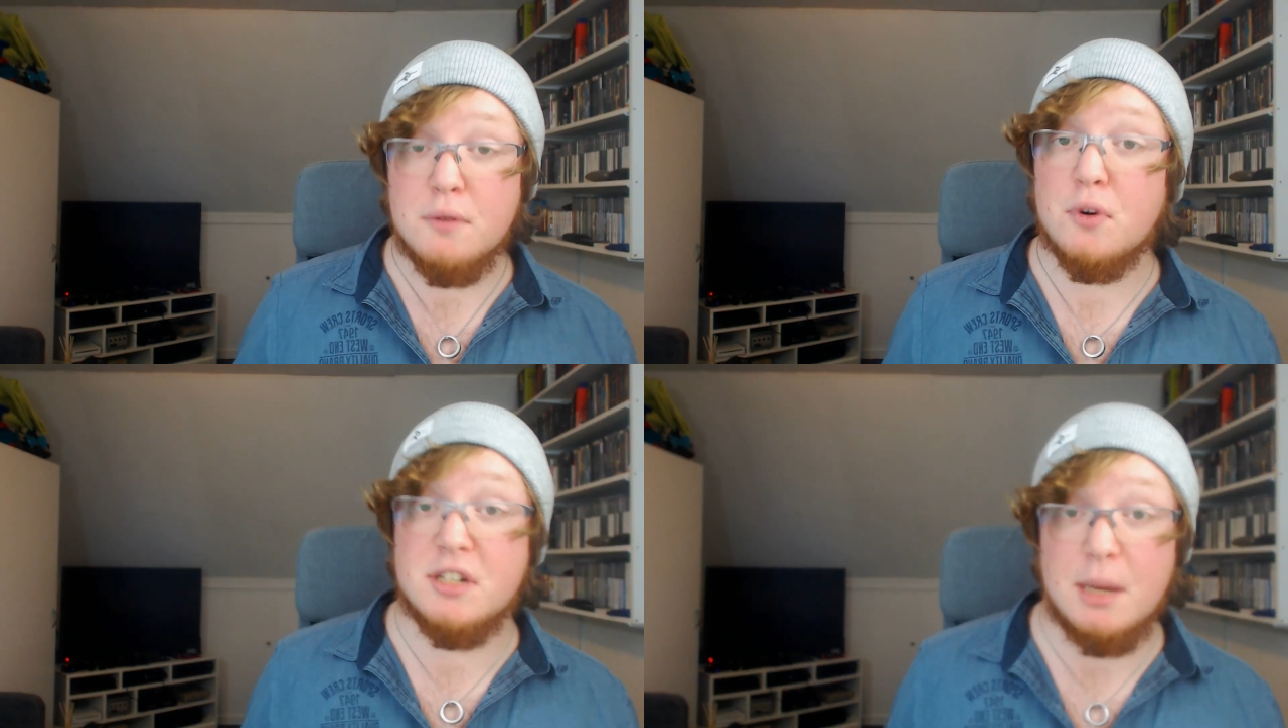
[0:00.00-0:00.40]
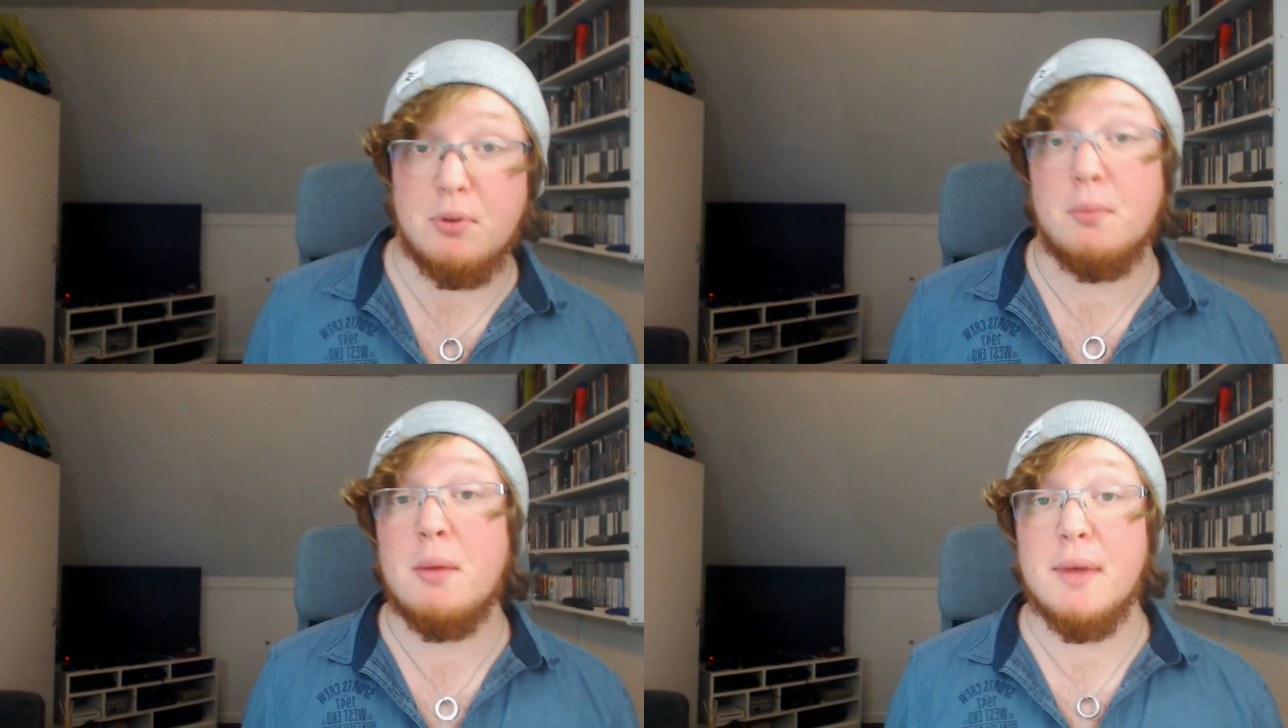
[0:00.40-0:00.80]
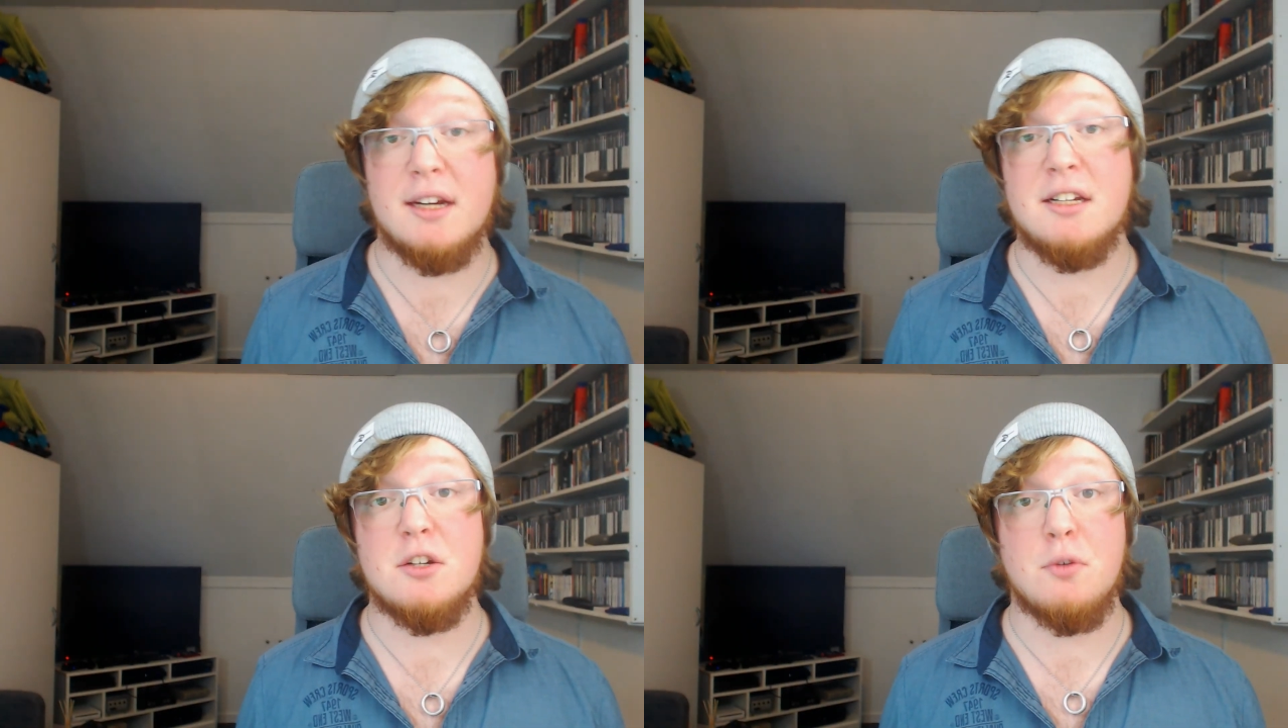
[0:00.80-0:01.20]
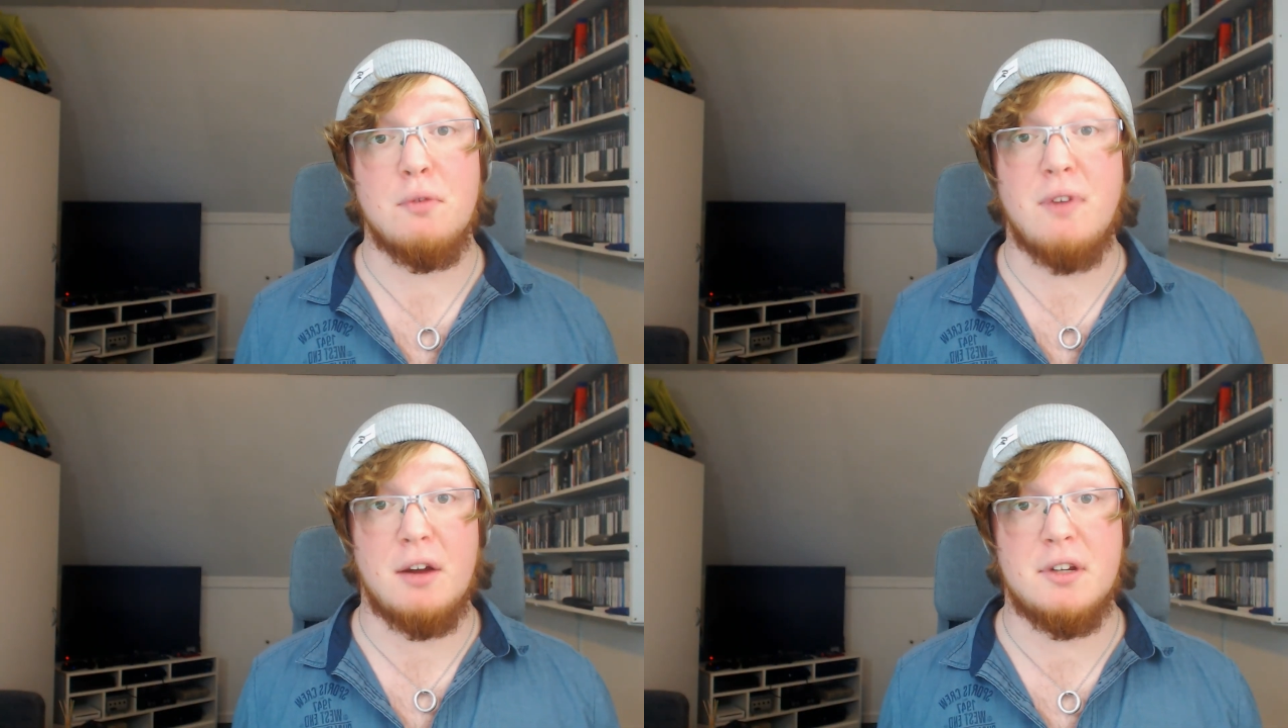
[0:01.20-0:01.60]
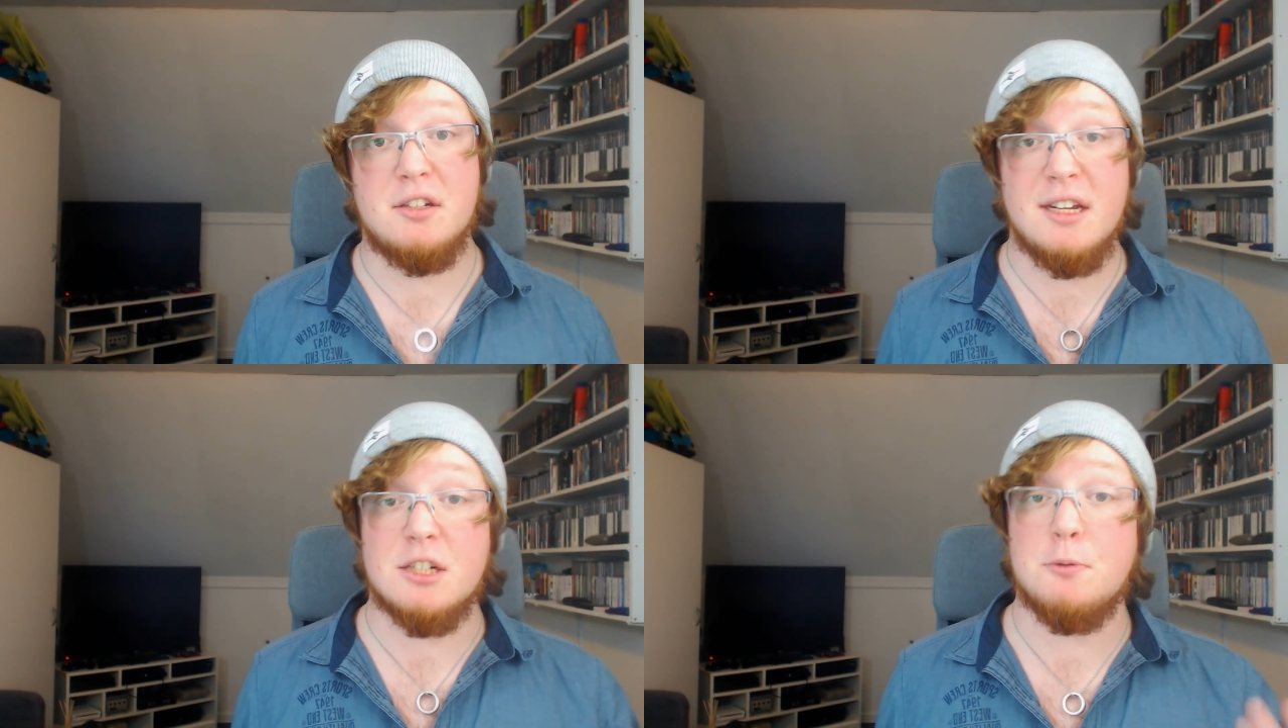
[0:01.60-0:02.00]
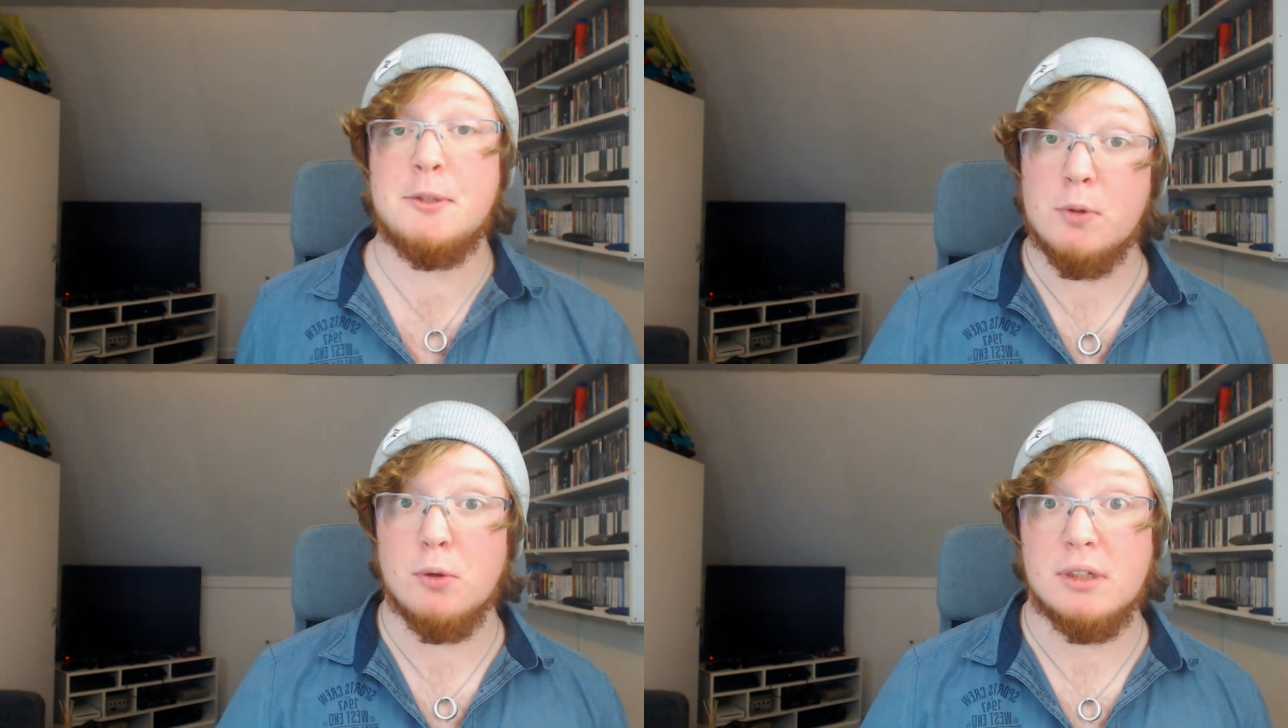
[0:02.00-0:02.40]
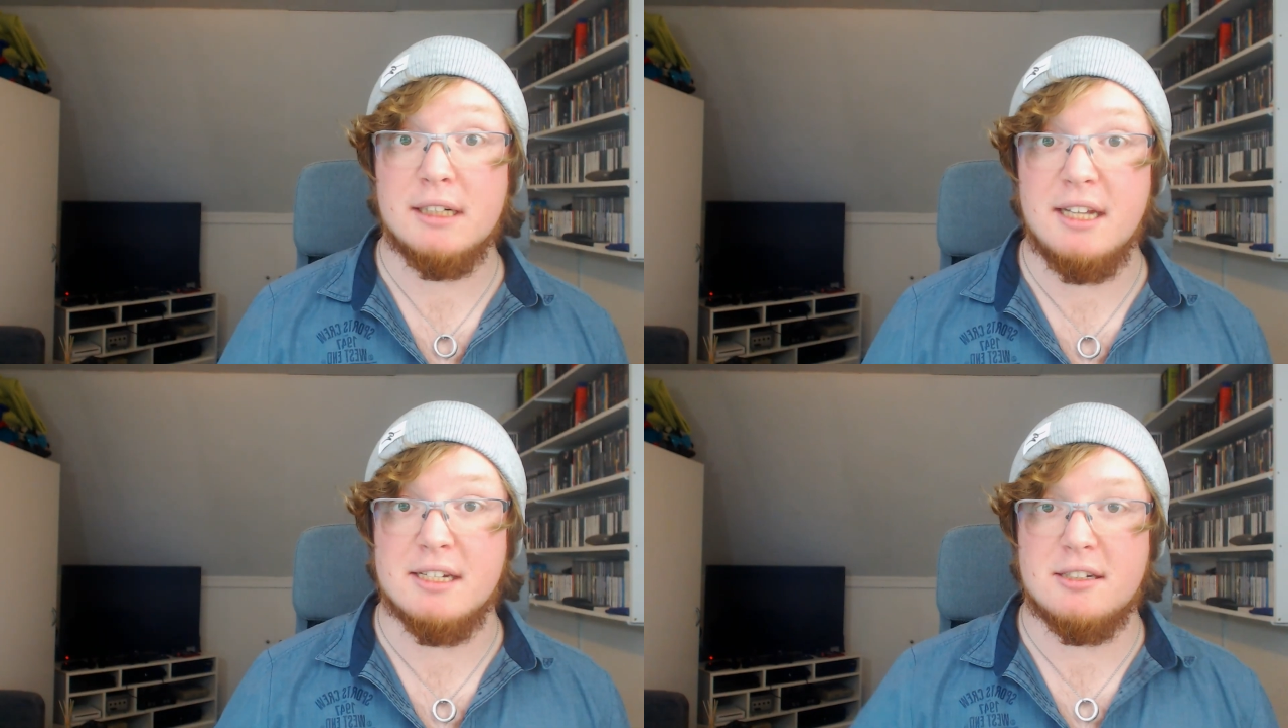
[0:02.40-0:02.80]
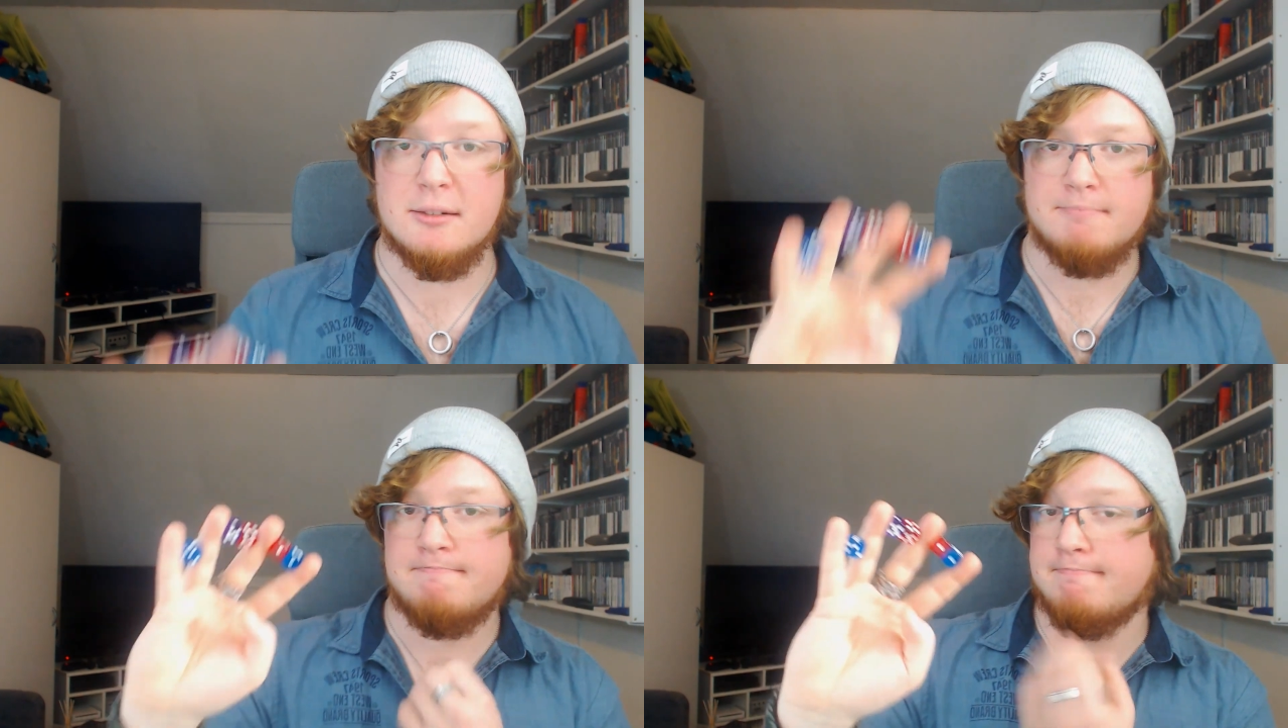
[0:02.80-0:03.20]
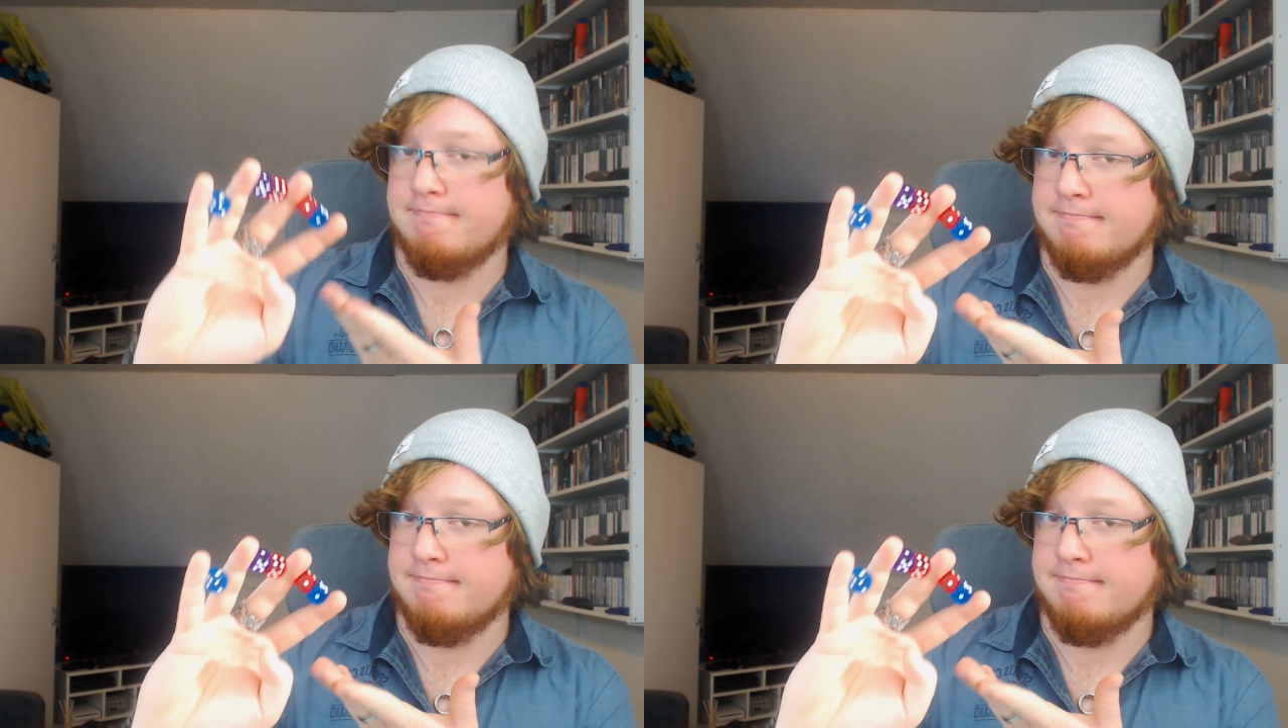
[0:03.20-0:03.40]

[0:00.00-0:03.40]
So for example, maybe I need to roll 5d6, which would look like this.